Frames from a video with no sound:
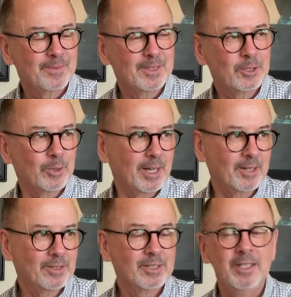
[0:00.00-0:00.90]
to
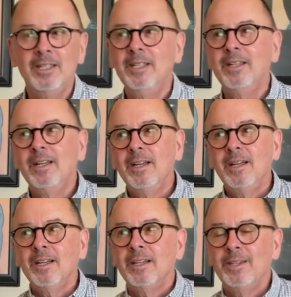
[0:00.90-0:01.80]
announce.
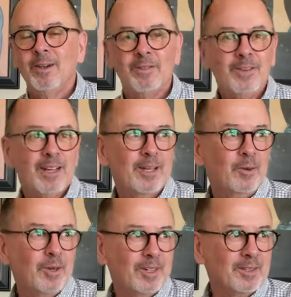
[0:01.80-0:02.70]
You know, I feel like
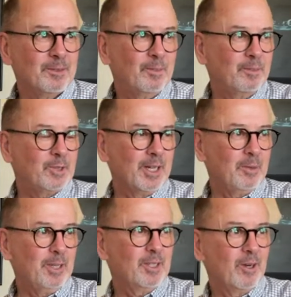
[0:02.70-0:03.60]
we're trying to
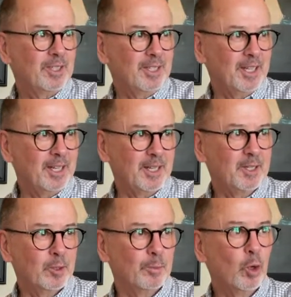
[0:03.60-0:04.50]
be talked into getting
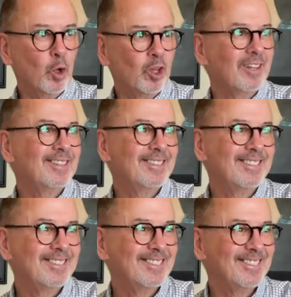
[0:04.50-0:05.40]
into the pool.
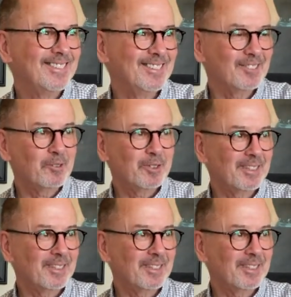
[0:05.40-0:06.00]
You know, I'm